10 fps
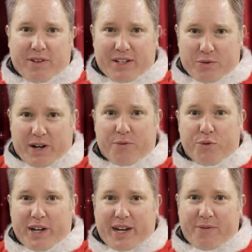That's right, a
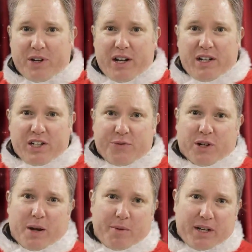free gift just for
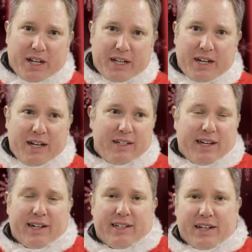coming in,
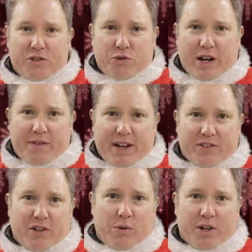taking a test drive,
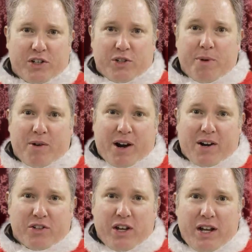asking questions about
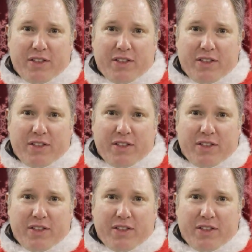cars.